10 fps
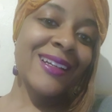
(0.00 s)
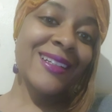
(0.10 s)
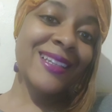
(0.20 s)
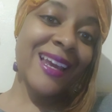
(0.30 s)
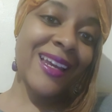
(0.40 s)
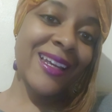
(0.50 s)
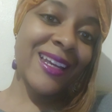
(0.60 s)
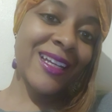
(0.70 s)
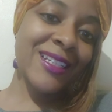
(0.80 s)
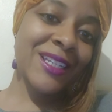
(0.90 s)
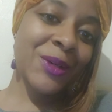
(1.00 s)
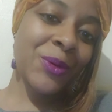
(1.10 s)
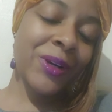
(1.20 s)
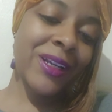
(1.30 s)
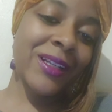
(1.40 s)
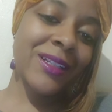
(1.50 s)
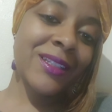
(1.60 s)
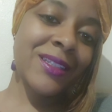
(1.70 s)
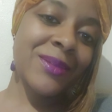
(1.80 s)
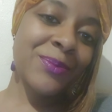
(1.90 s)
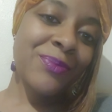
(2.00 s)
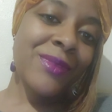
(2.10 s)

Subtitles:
Good day, kings and queens.